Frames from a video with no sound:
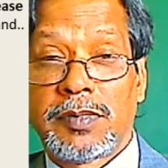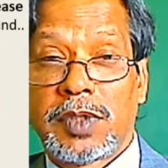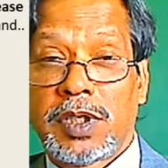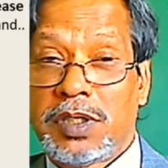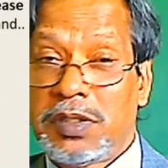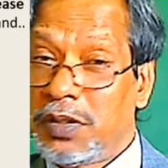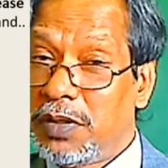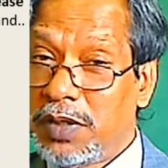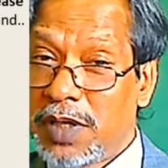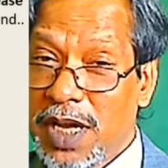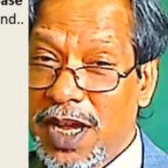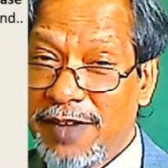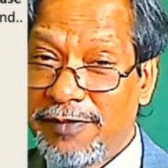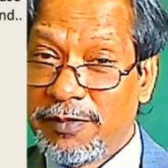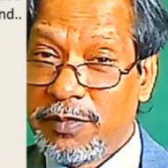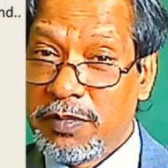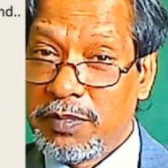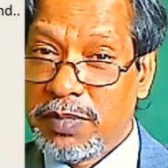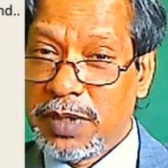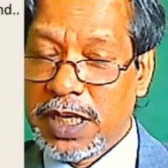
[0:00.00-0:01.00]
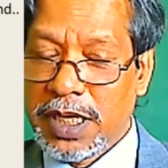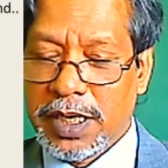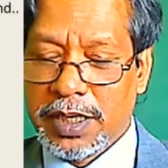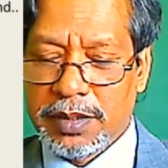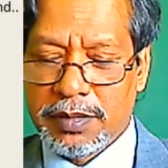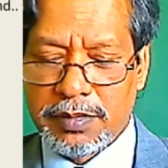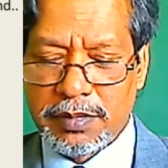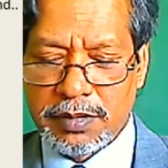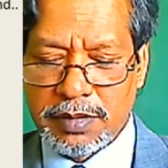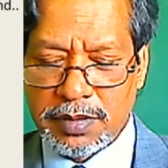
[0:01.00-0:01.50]
So you have to be polite.
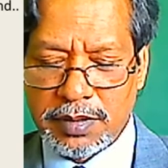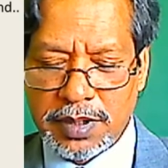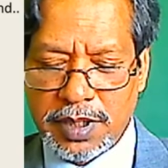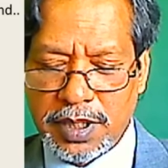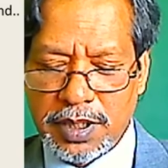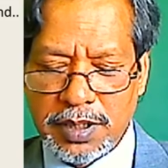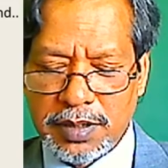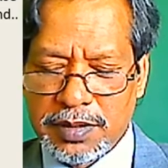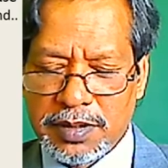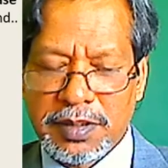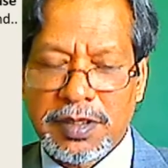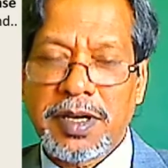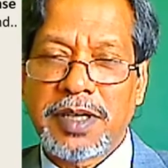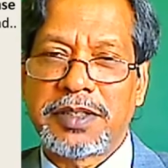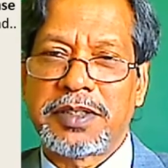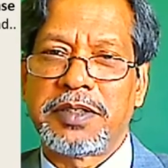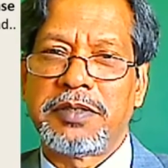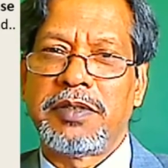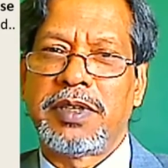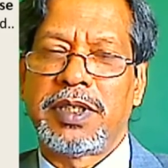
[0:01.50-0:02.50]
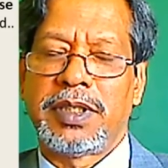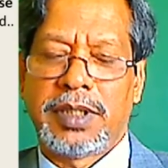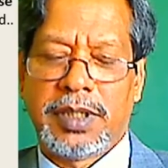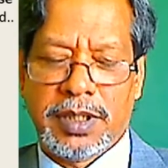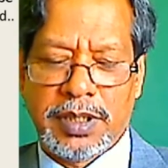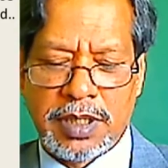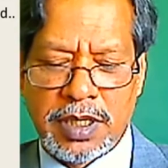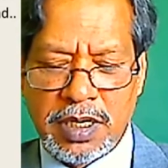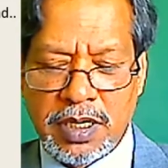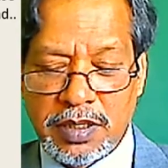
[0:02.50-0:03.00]
Okay, it doesn't cost you
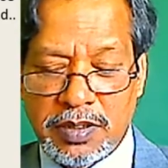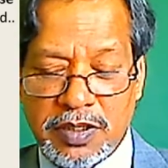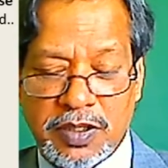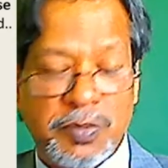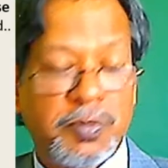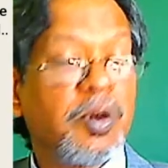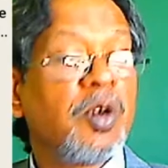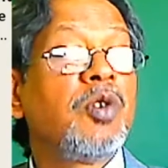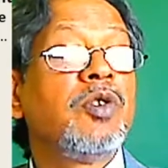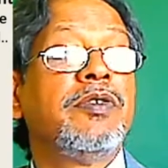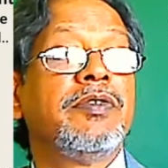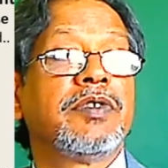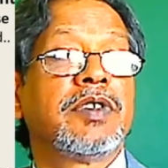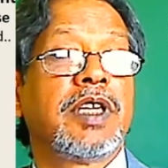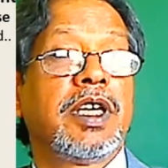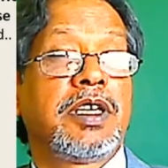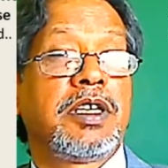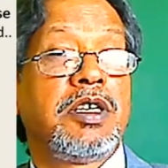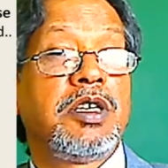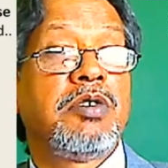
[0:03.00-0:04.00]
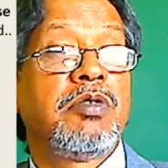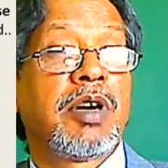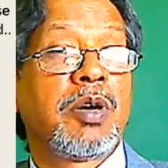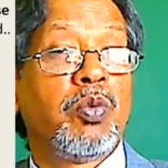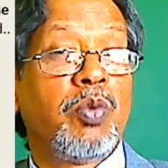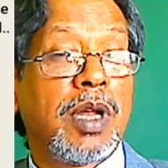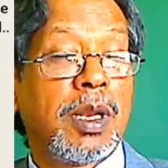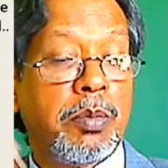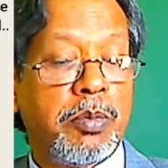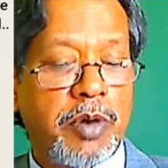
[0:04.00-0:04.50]
anything. It just proves that you are
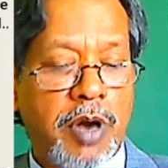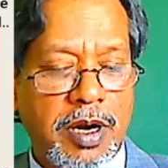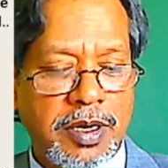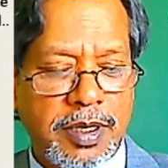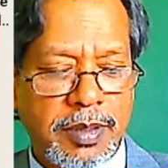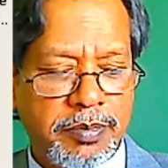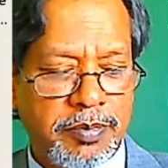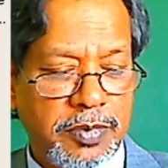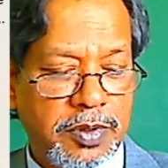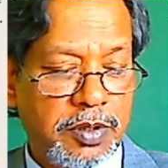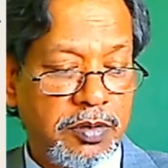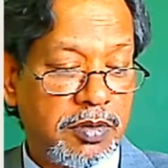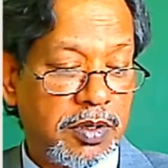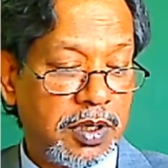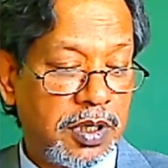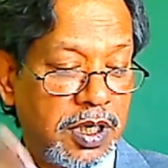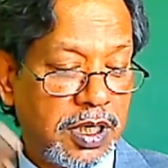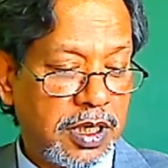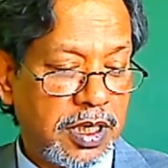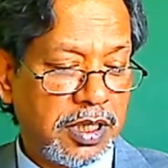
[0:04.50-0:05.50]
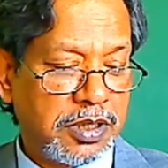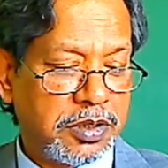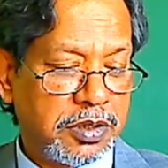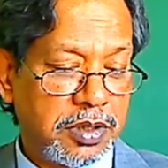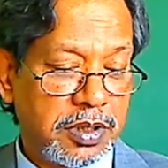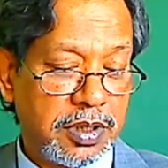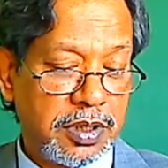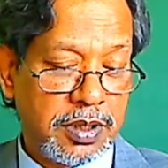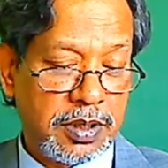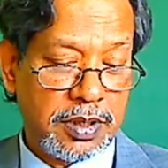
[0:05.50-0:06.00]
well brought up. You are a
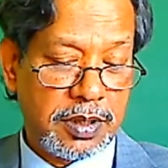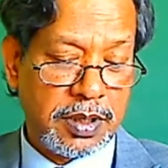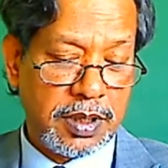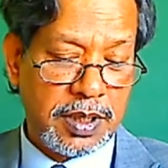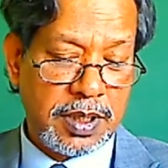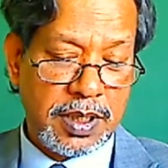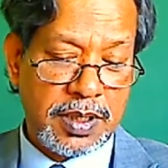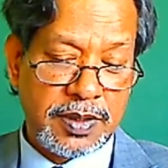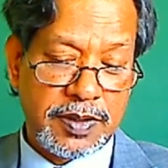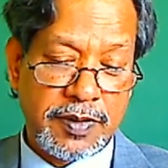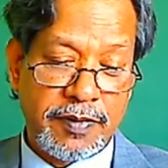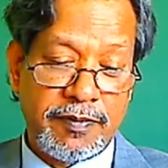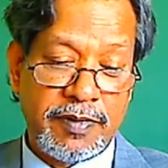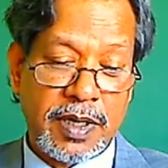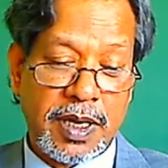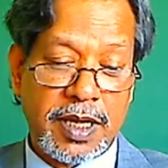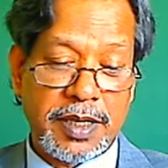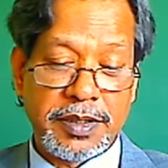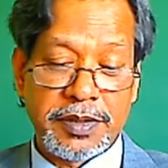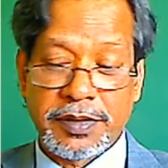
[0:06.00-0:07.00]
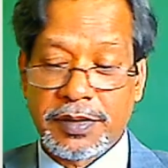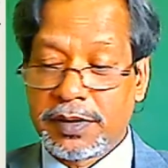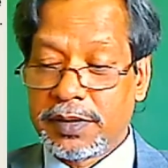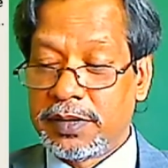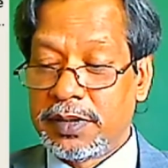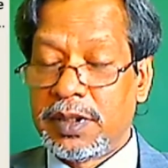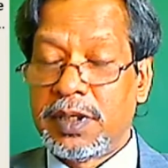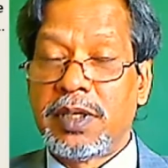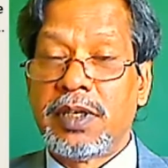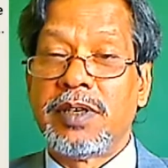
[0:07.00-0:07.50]
cultured and civilized
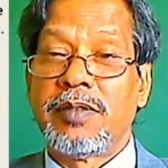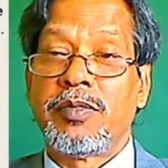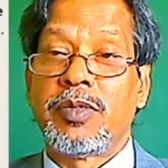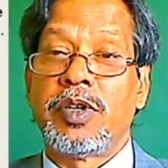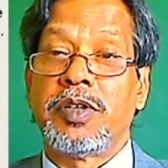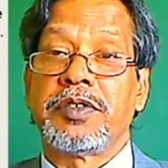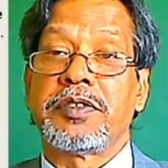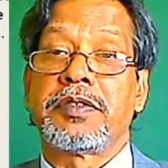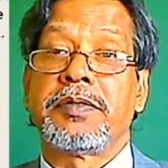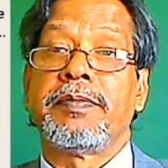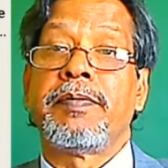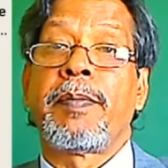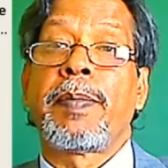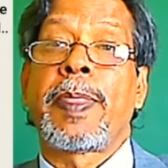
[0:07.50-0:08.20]
person.